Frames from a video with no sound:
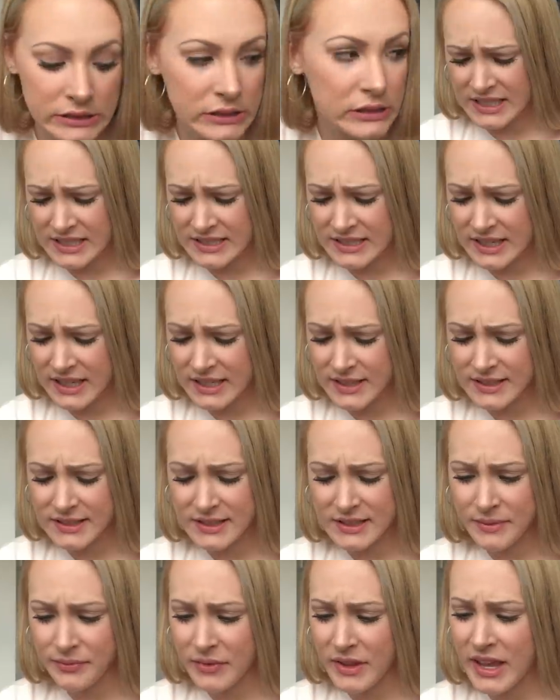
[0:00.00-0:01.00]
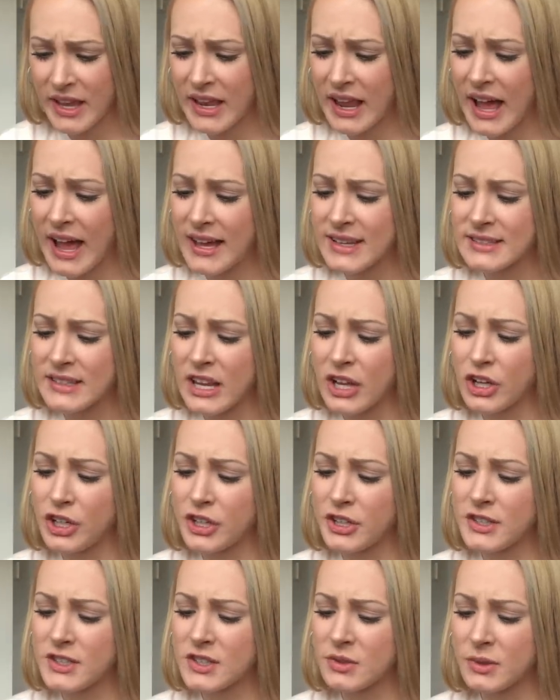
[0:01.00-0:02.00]
It says it has a
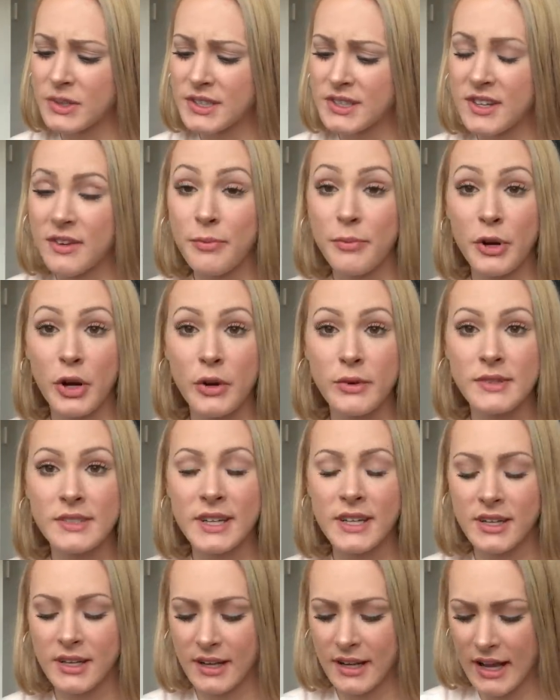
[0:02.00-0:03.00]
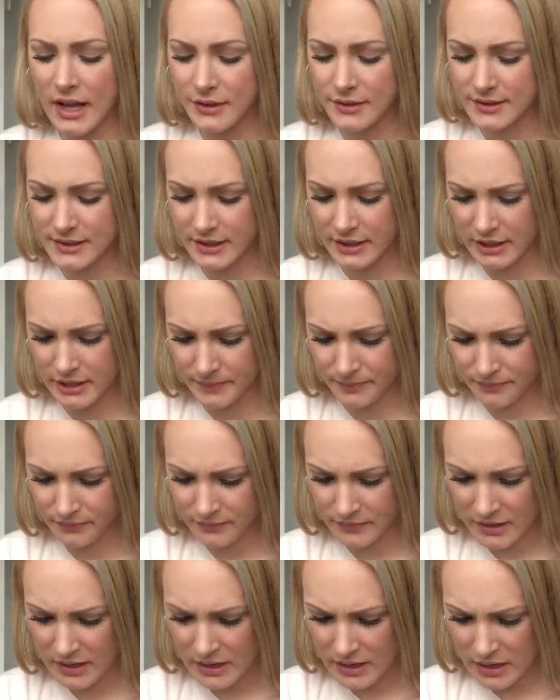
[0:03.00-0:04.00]
good source of protein and calcium
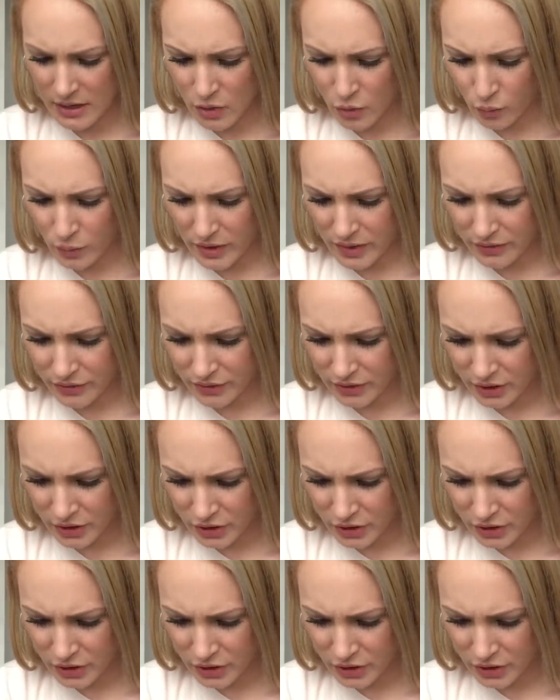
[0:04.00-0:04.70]
with